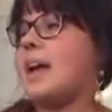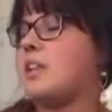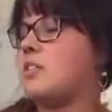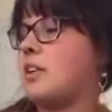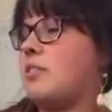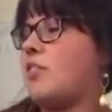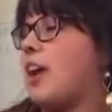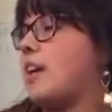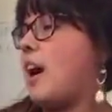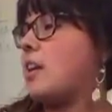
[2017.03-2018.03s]
added it
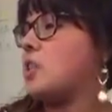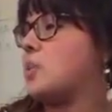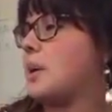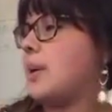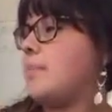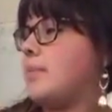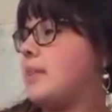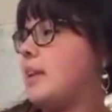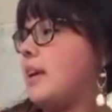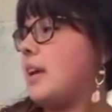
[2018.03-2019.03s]
right onto it,
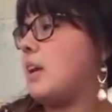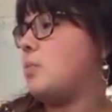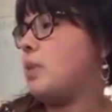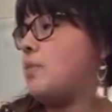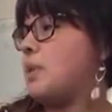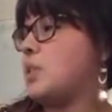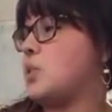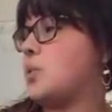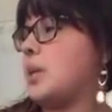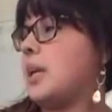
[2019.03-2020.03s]
and we've been
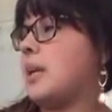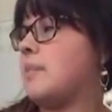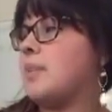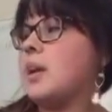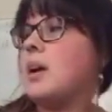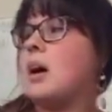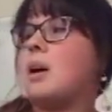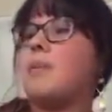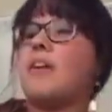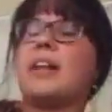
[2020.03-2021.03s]
doing
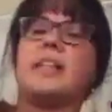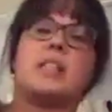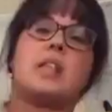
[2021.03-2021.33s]
finding the